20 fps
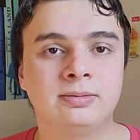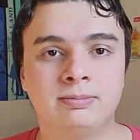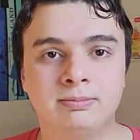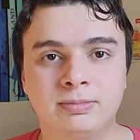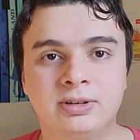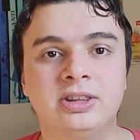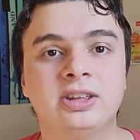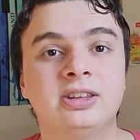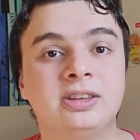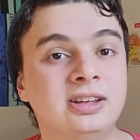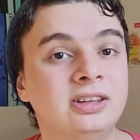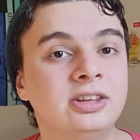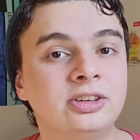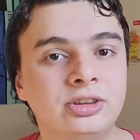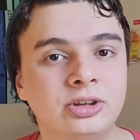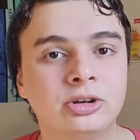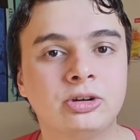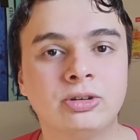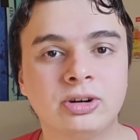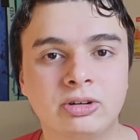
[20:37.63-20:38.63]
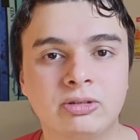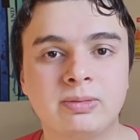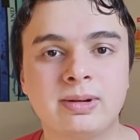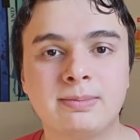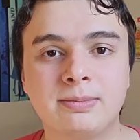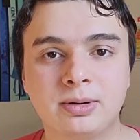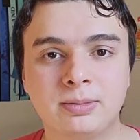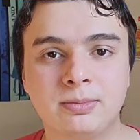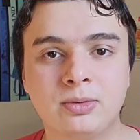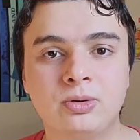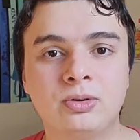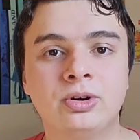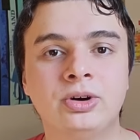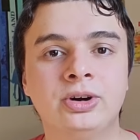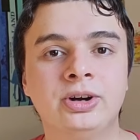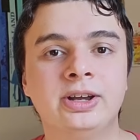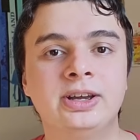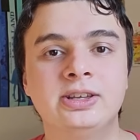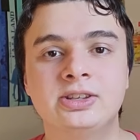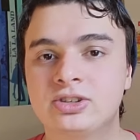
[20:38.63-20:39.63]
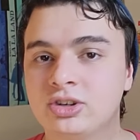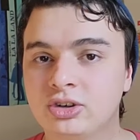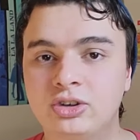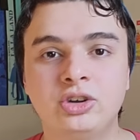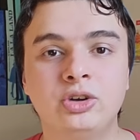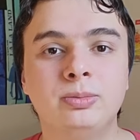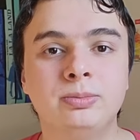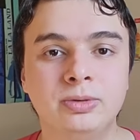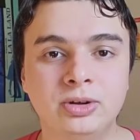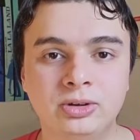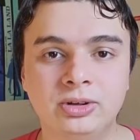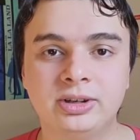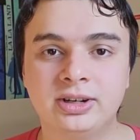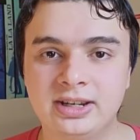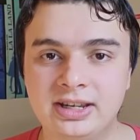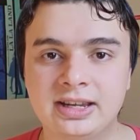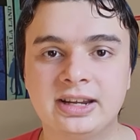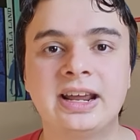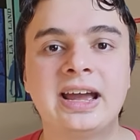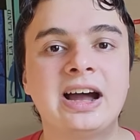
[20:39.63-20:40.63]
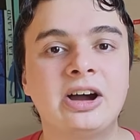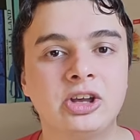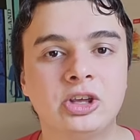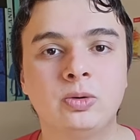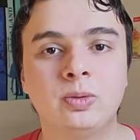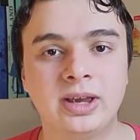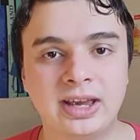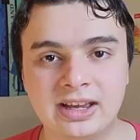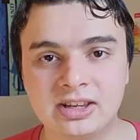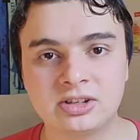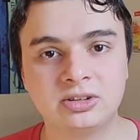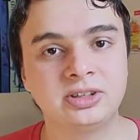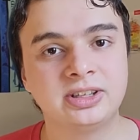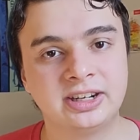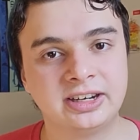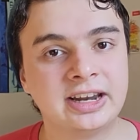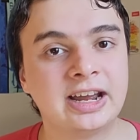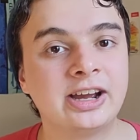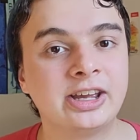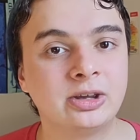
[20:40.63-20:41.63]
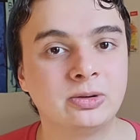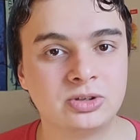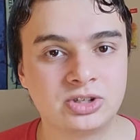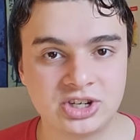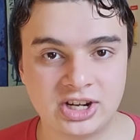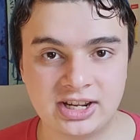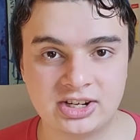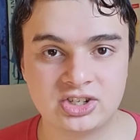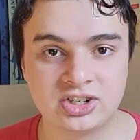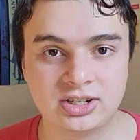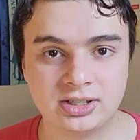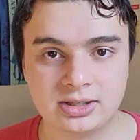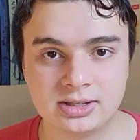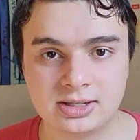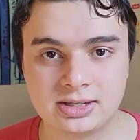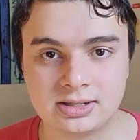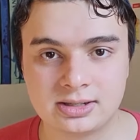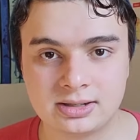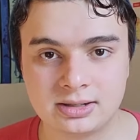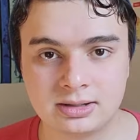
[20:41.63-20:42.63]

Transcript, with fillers: But the thing that they're going to remember more is your humility and how you handle it and how you change it.